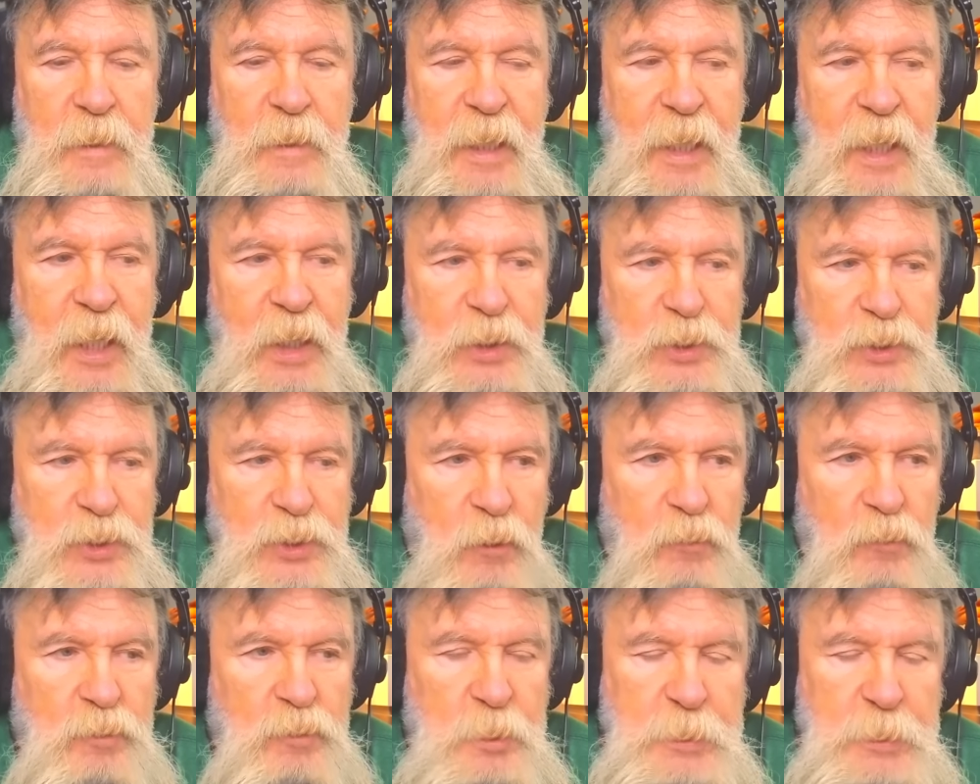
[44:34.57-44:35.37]
He
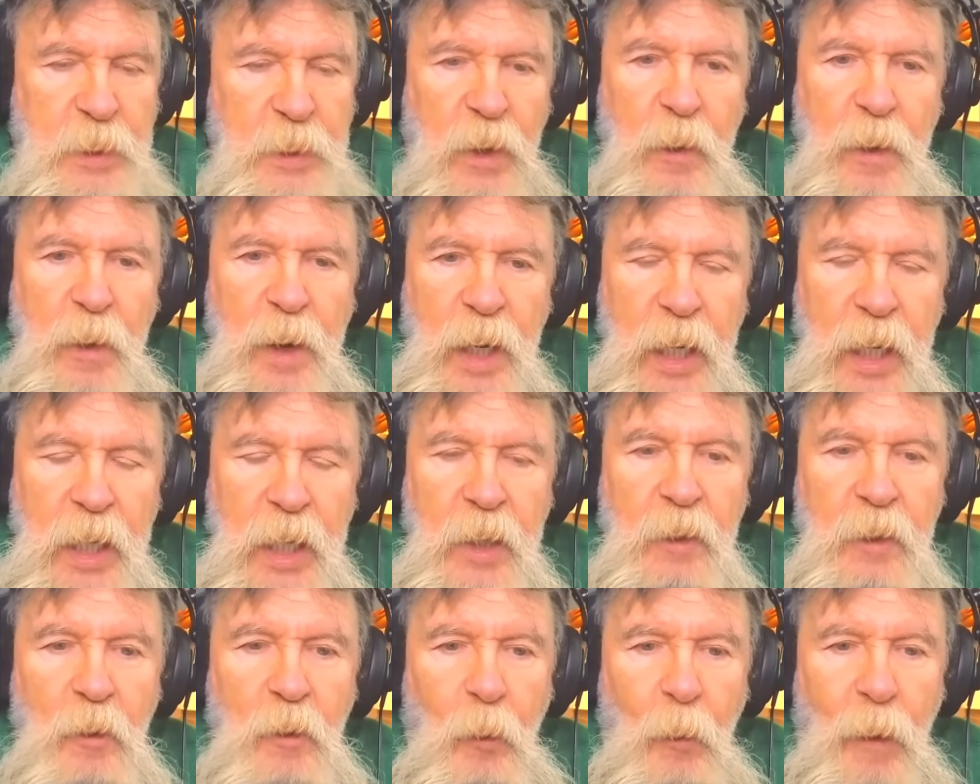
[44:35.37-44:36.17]
shoots very
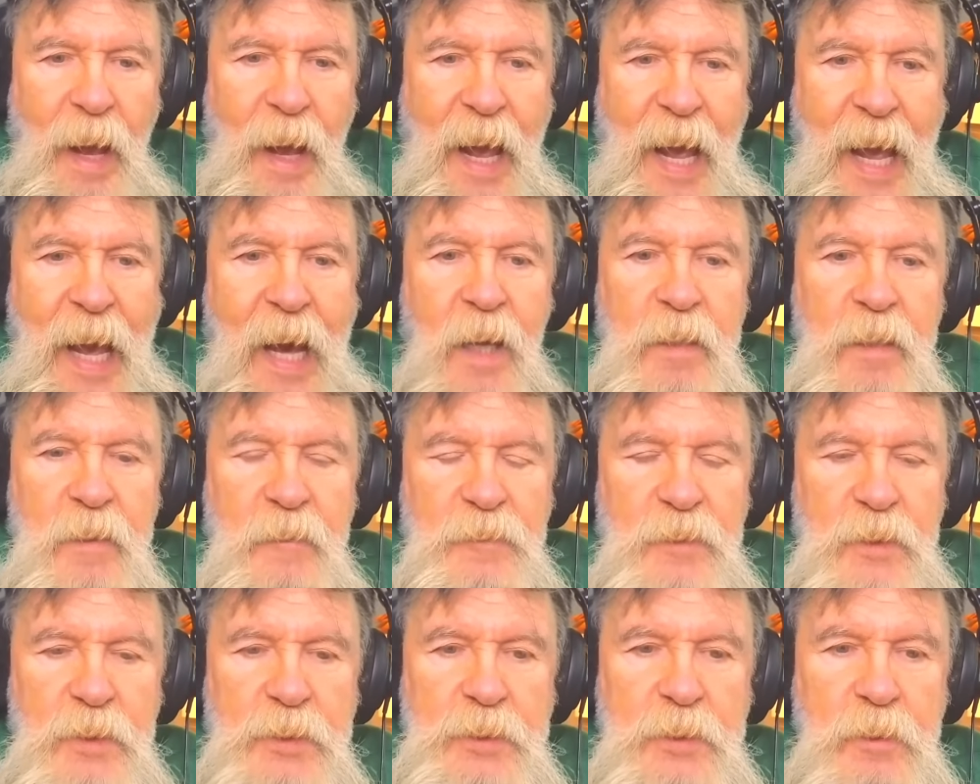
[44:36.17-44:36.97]
little out of
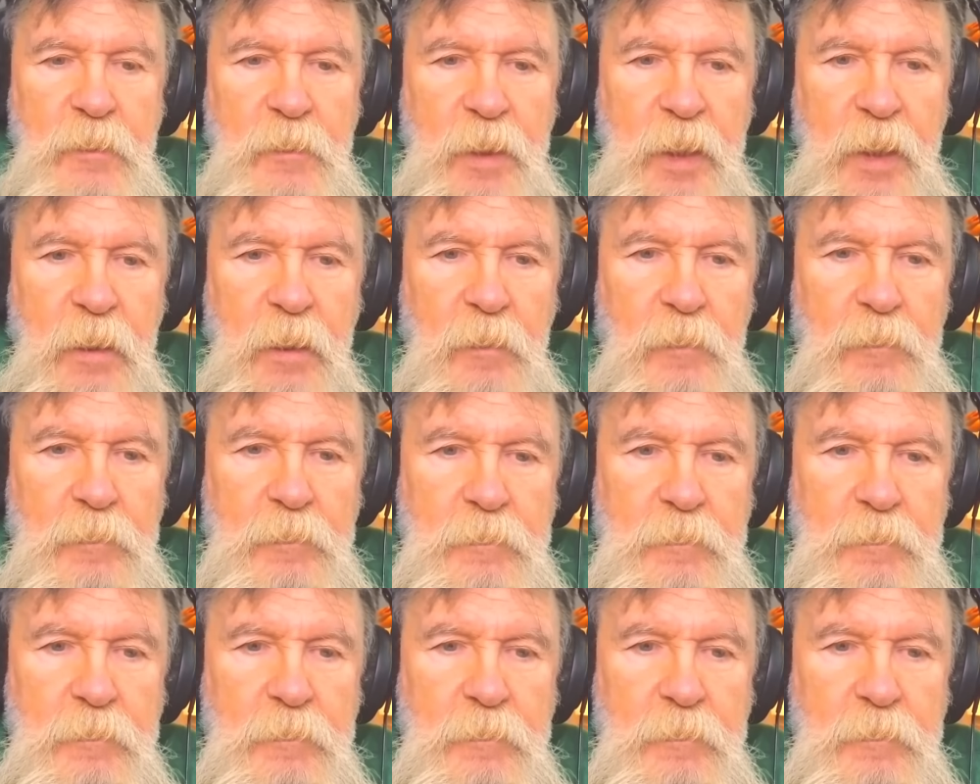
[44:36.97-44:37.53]
the studio,